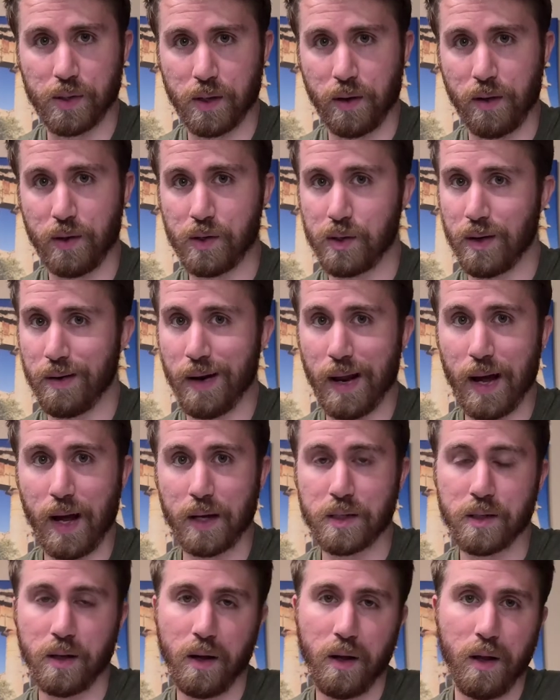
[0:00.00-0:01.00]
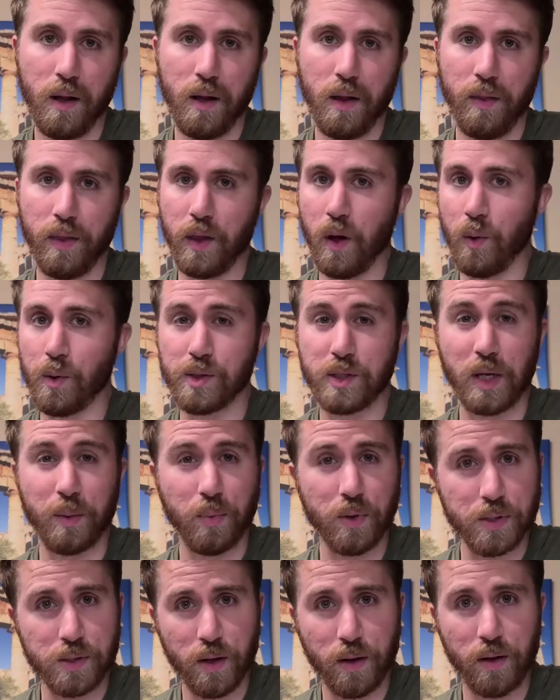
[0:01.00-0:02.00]
percentage, not the OC
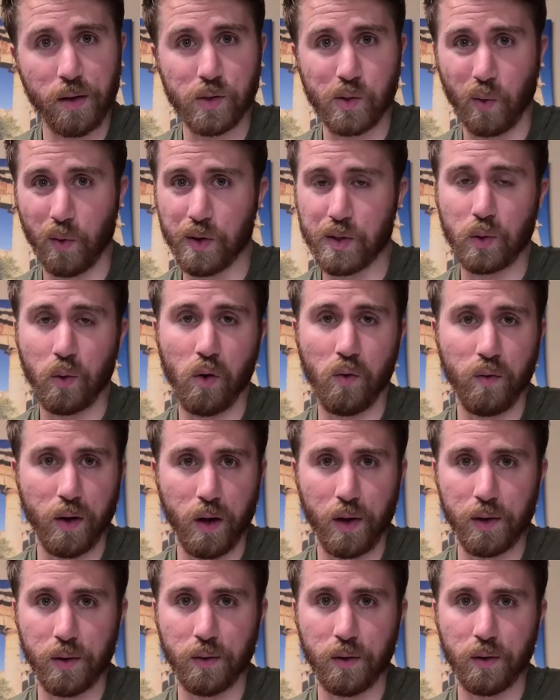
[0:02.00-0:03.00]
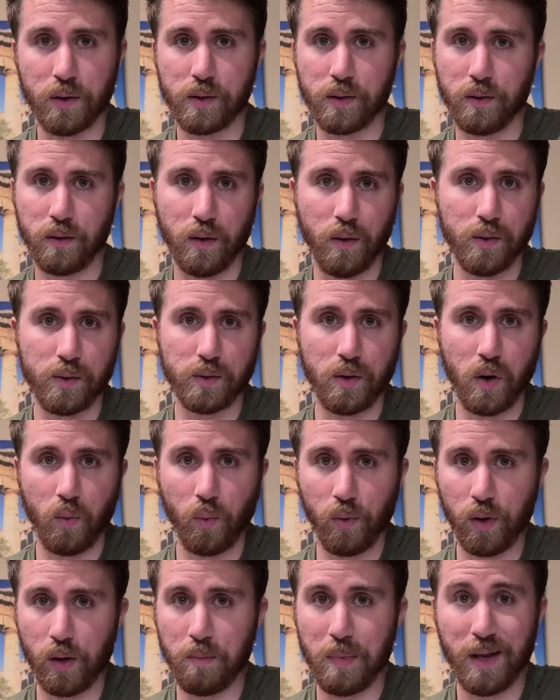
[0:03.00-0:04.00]
percentage or the Scoville units. Those
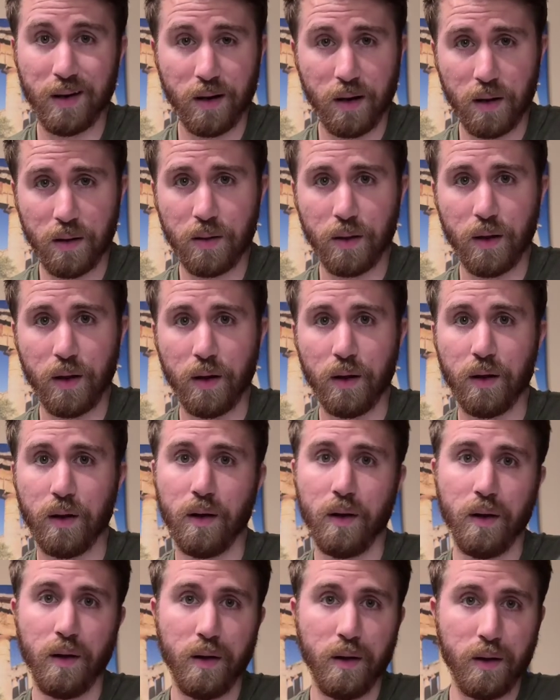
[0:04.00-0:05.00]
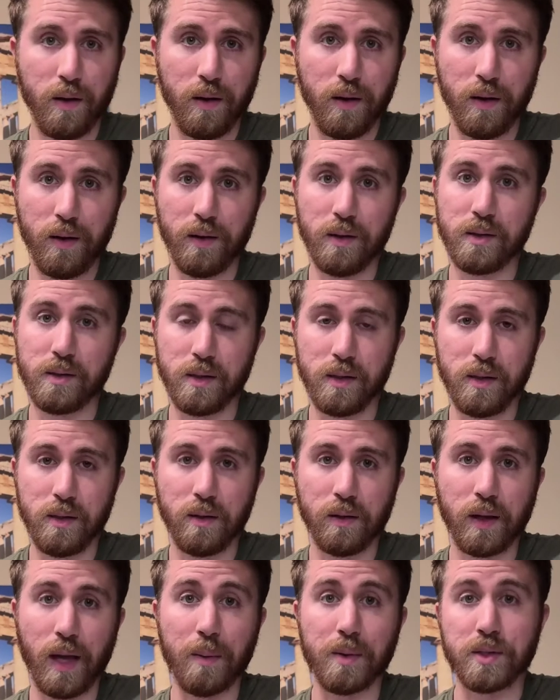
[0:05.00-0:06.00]
don't really mean anything. It is
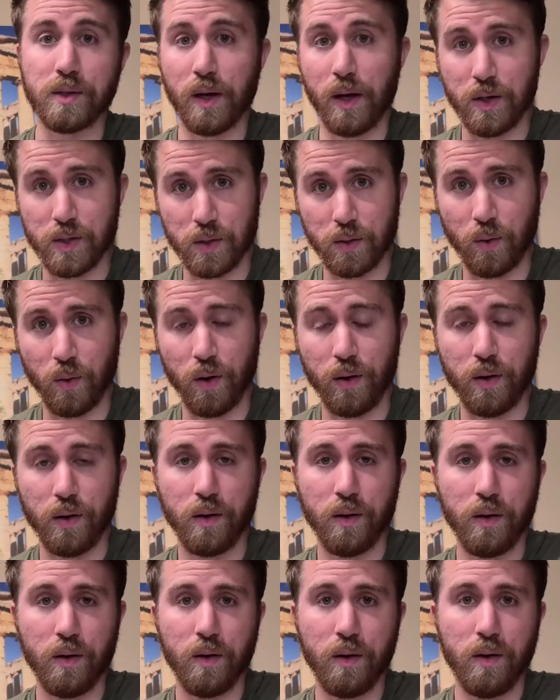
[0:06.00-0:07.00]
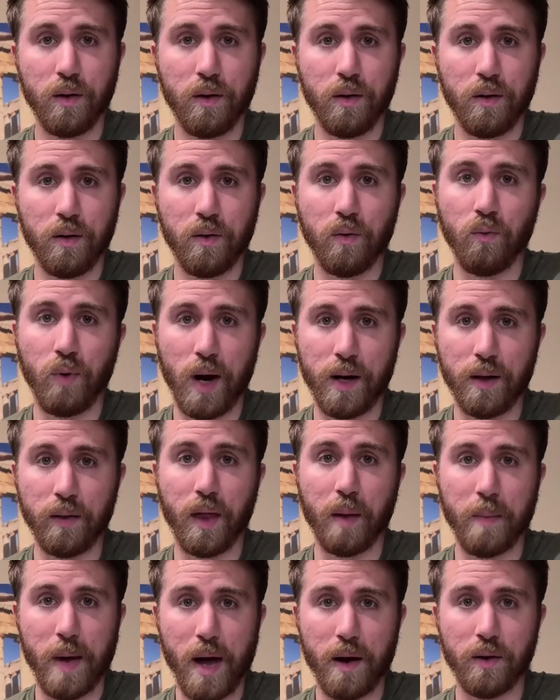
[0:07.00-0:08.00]
the capsaicinoid rating
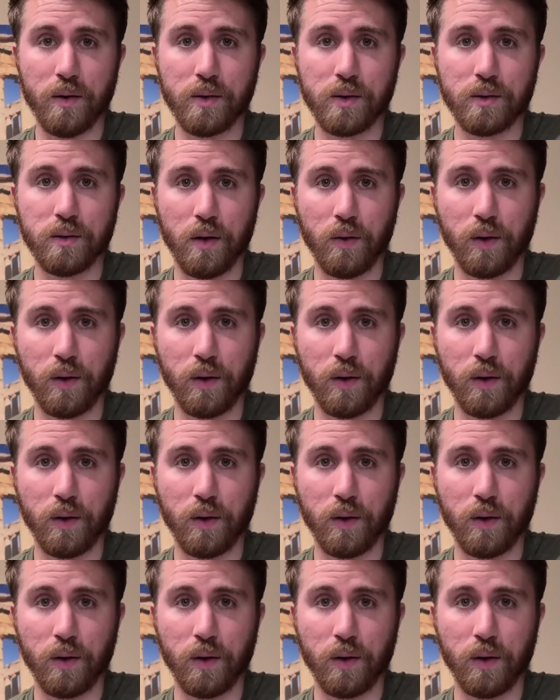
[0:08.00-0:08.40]
that matters.